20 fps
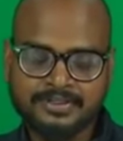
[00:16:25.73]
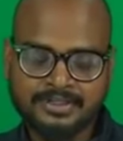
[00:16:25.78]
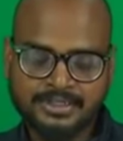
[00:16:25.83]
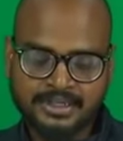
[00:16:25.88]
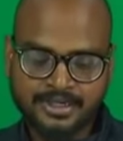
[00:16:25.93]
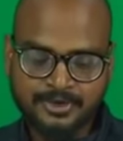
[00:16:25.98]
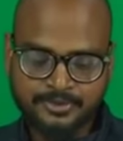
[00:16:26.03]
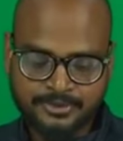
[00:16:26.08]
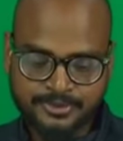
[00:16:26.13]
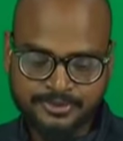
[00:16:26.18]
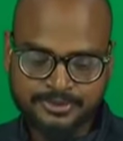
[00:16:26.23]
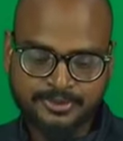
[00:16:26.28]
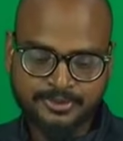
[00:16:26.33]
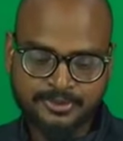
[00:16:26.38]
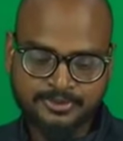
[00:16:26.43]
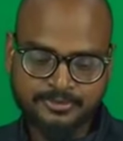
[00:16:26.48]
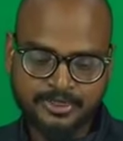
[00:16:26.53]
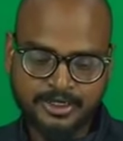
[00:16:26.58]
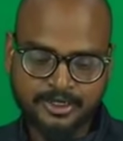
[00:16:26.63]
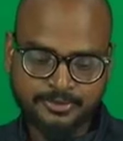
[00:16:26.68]
how to
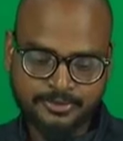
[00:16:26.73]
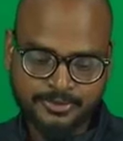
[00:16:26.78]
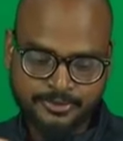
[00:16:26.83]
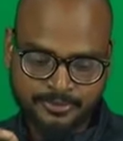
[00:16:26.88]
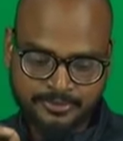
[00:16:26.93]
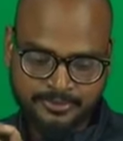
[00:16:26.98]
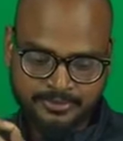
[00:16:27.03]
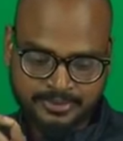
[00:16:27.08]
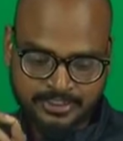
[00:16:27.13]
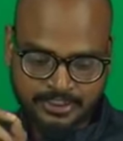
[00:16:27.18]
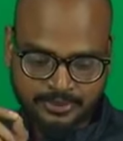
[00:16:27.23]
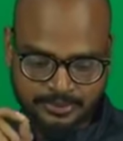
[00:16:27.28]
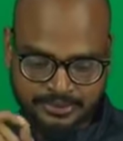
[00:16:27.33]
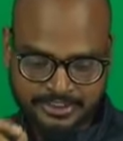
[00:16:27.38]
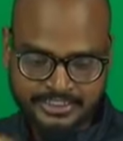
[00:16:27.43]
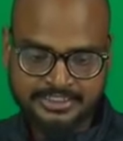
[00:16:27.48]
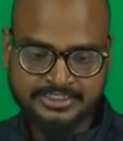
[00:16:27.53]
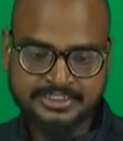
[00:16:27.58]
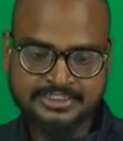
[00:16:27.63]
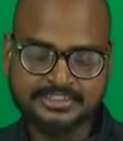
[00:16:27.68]
solve, how to how to
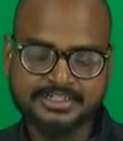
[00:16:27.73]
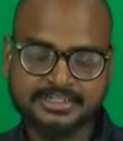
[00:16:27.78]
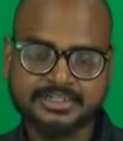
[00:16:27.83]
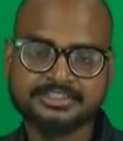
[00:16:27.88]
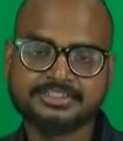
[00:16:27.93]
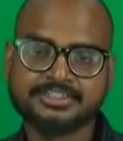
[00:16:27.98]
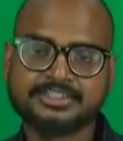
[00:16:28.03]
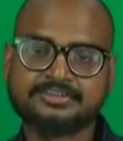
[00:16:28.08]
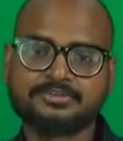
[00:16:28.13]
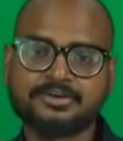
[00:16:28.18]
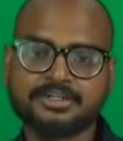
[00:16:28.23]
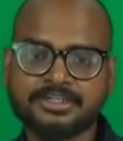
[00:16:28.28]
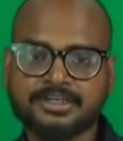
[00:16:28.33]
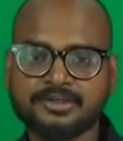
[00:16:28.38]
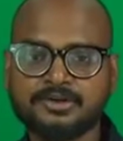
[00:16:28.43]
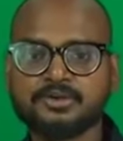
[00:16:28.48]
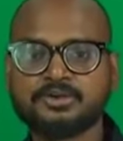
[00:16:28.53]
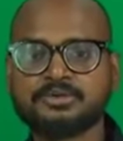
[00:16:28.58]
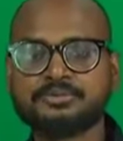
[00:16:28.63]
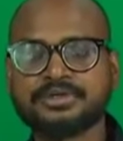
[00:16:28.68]
get the structure, what are
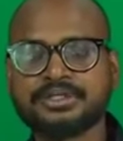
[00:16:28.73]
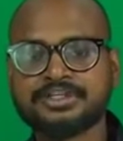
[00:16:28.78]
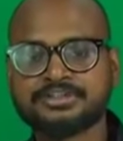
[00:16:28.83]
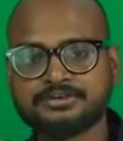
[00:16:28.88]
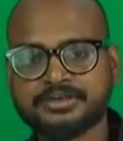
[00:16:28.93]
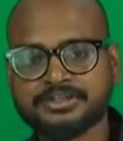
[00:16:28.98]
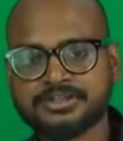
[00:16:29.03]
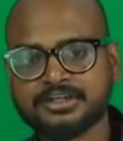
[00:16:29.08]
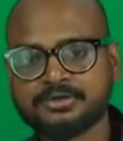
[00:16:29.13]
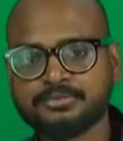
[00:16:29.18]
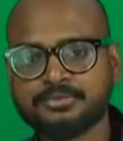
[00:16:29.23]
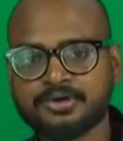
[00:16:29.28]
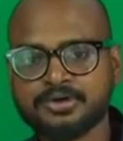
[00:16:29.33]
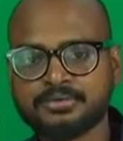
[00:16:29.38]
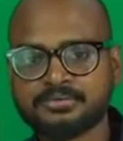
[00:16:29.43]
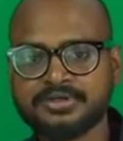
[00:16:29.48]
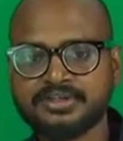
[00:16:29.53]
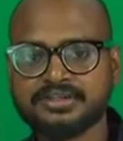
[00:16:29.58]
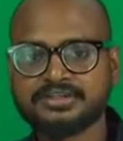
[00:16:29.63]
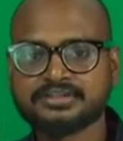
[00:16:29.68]
lone pairs, what are bond
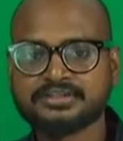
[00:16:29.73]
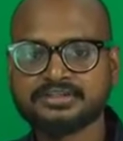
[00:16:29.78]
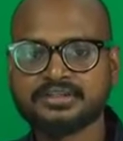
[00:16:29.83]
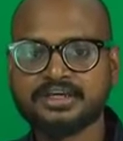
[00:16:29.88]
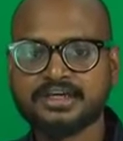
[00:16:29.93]
pairs,